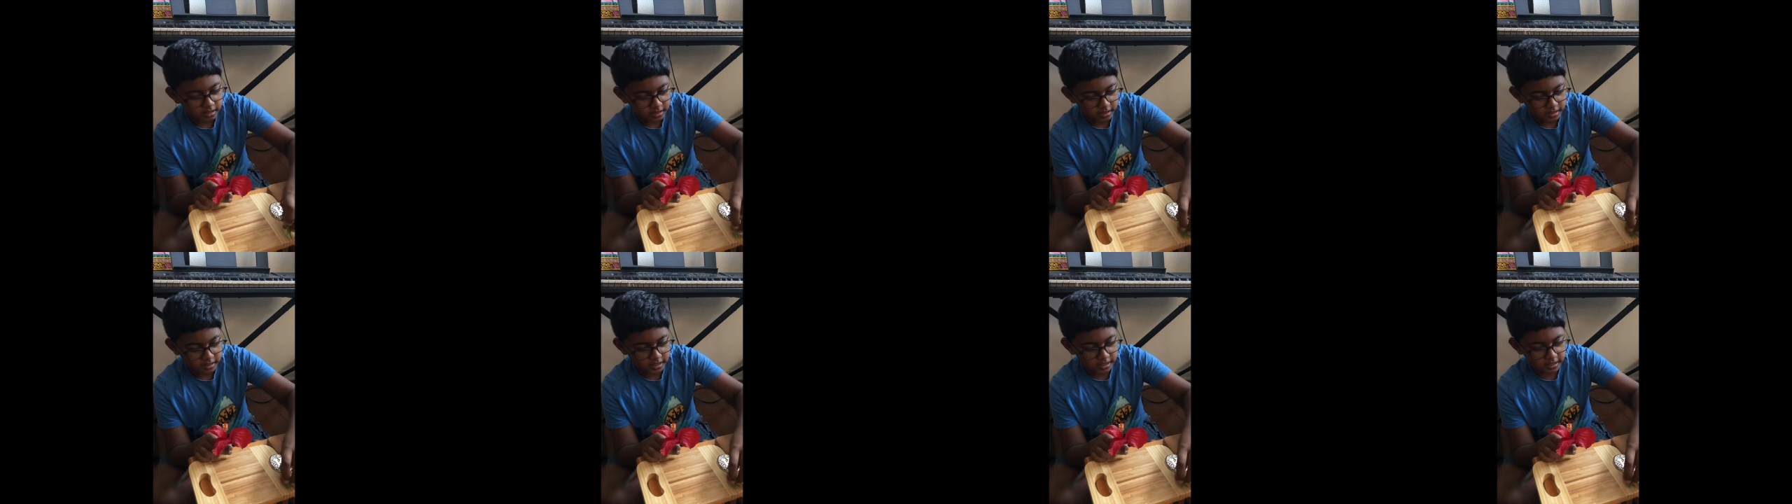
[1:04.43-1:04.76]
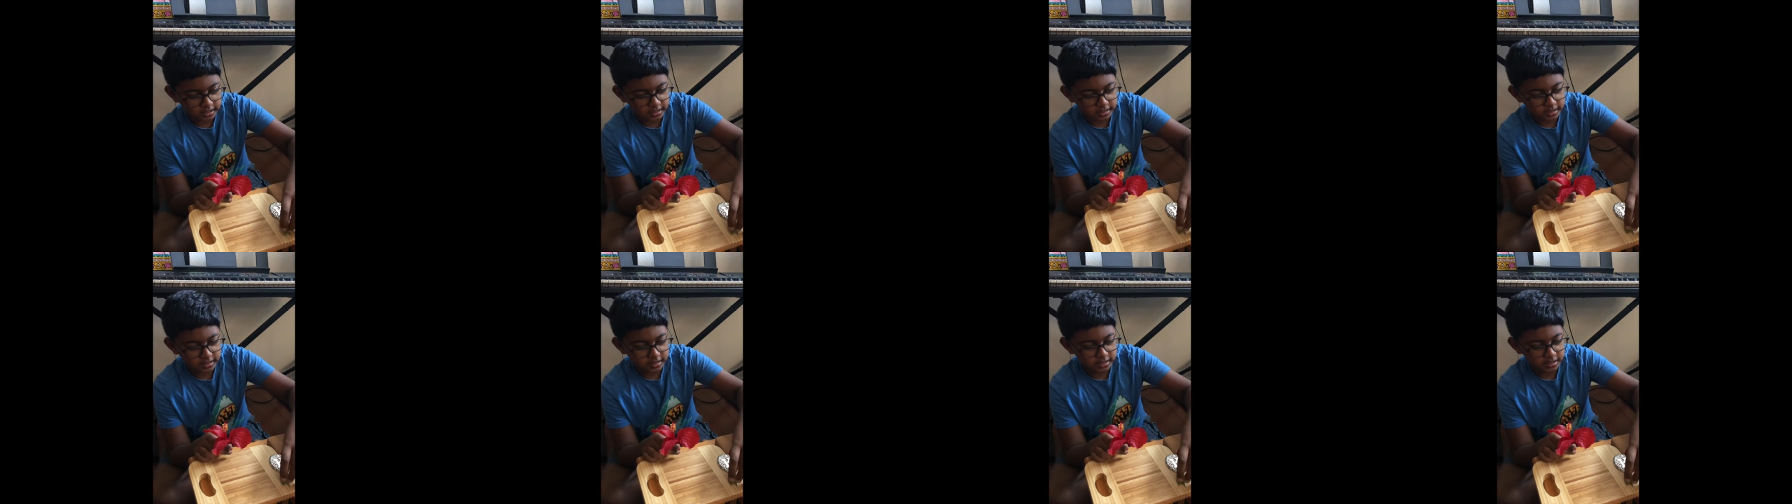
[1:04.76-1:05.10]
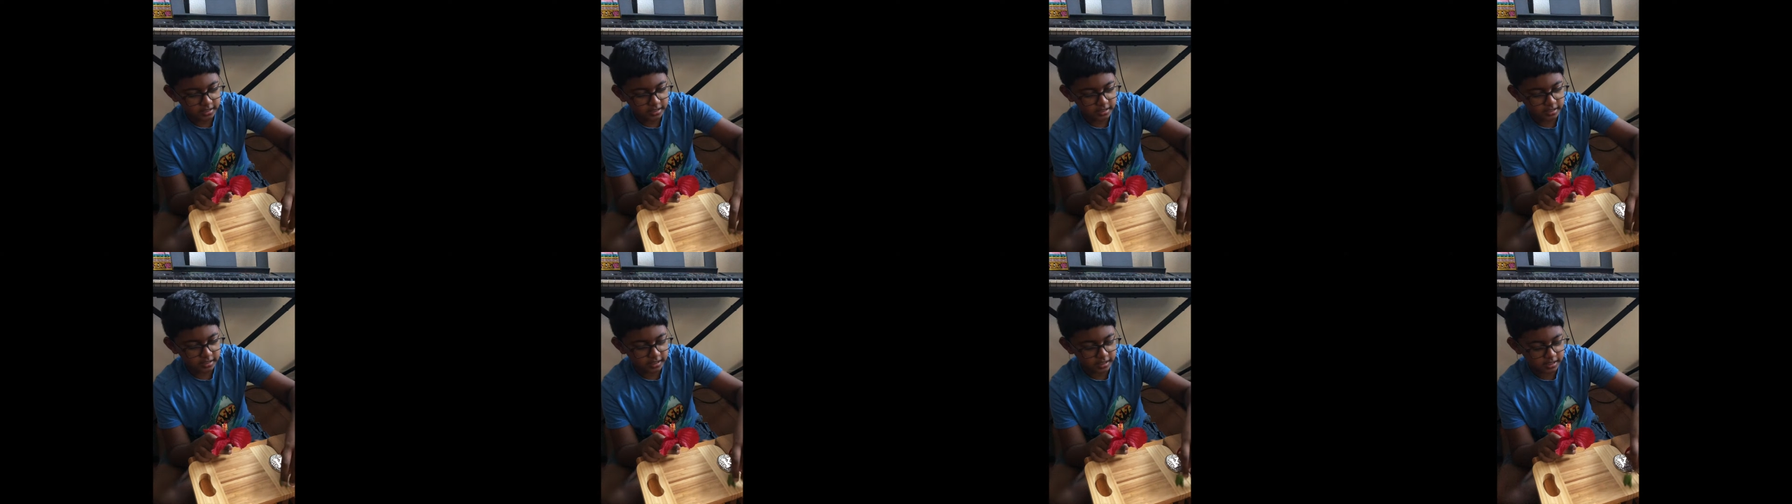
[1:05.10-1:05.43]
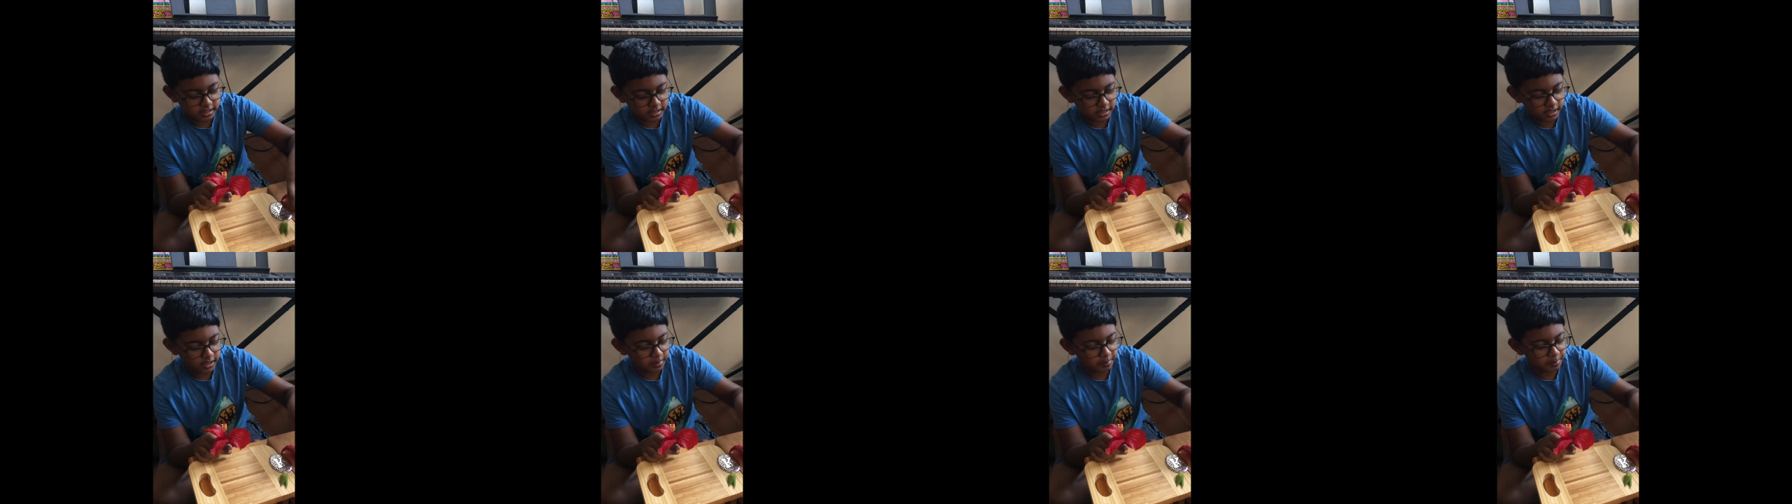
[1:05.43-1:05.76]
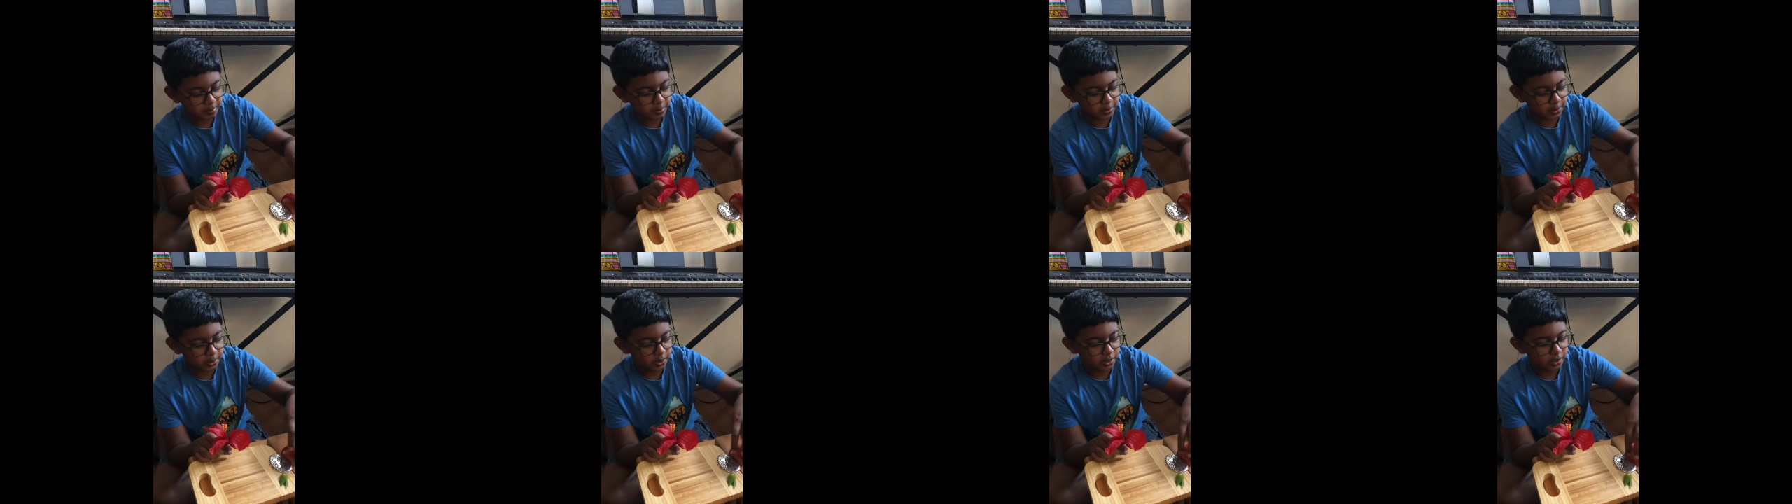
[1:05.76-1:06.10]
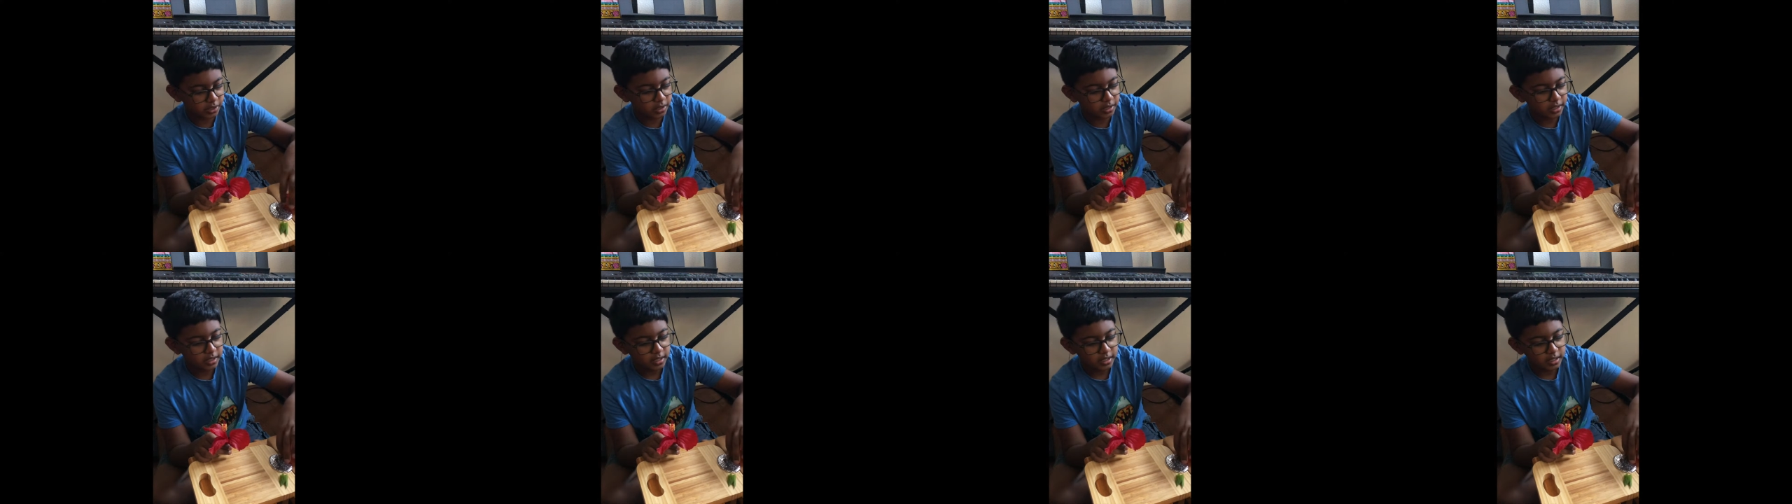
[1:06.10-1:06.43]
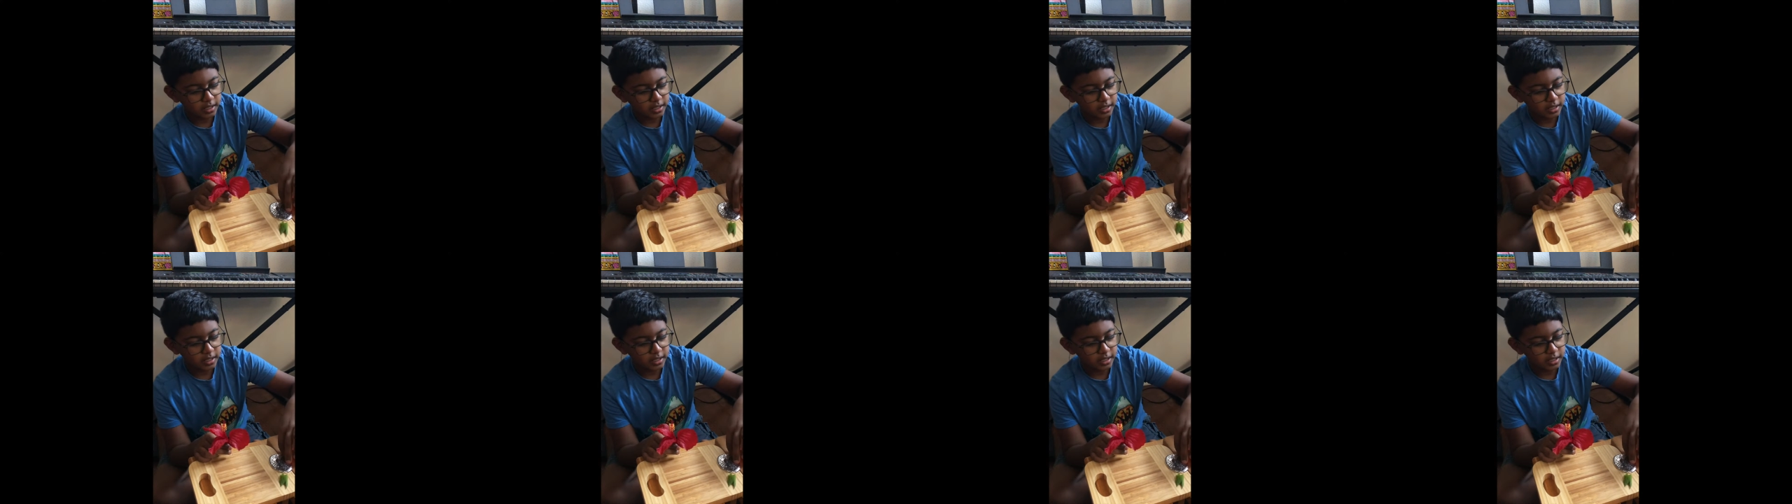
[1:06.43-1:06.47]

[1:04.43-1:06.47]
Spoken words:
The sepal